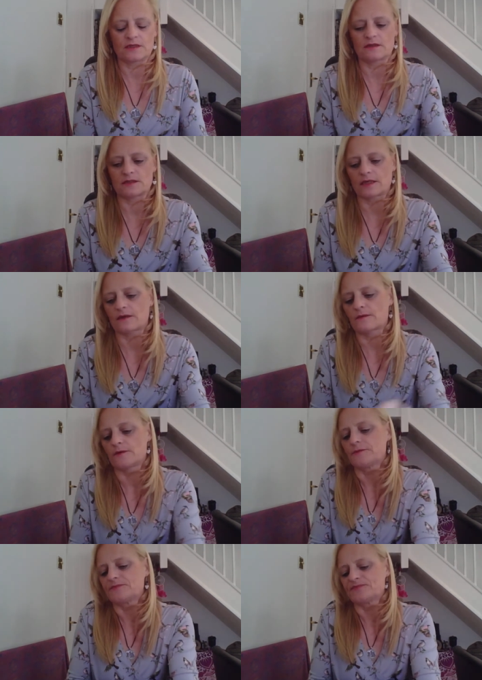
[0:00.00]
the other deck.
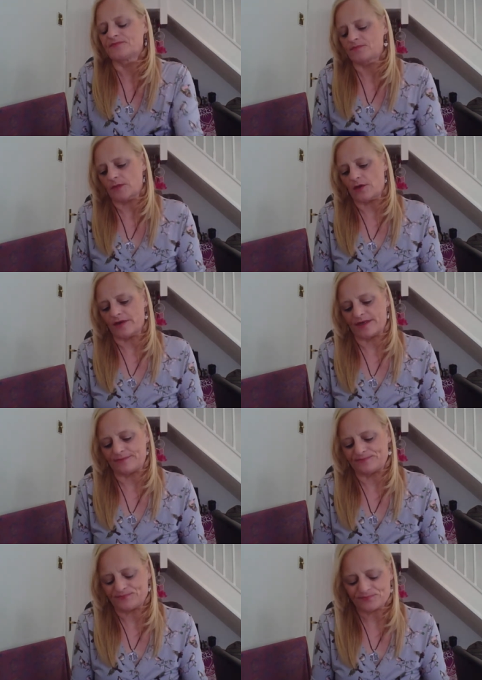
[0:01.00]

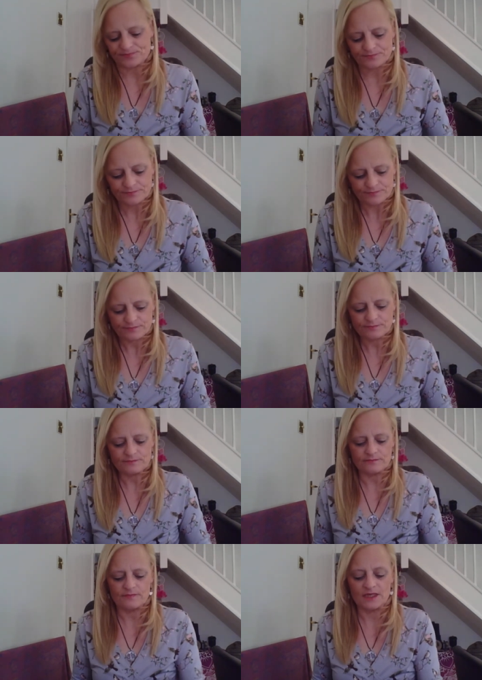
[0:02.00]
Okay.
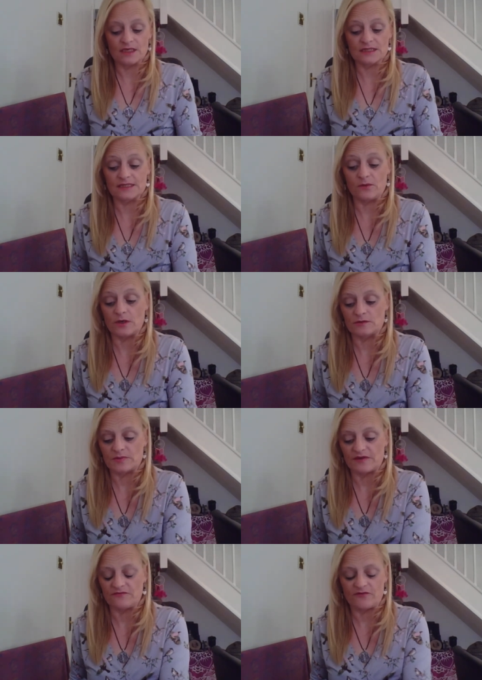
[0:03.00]
Let's see what else
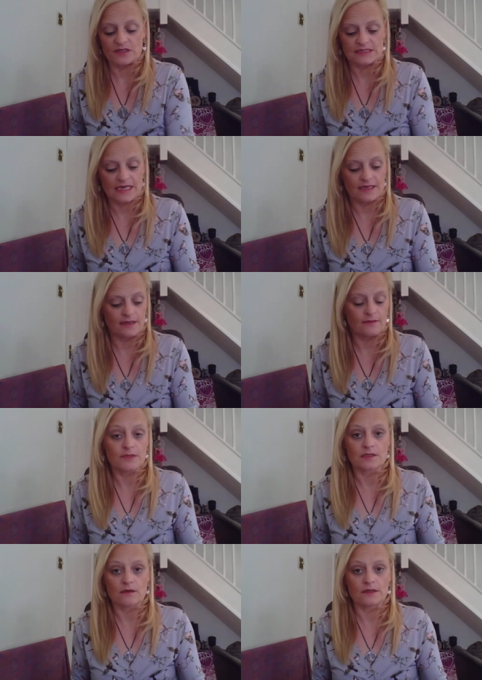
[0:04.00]
we can find out here, my
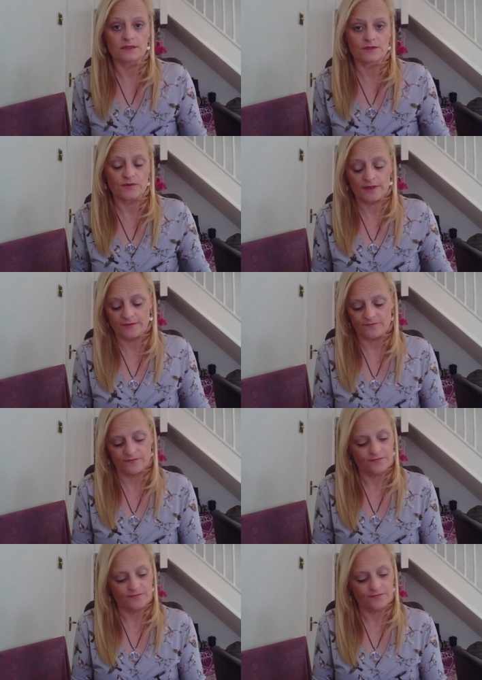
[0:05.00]
darlings, alright?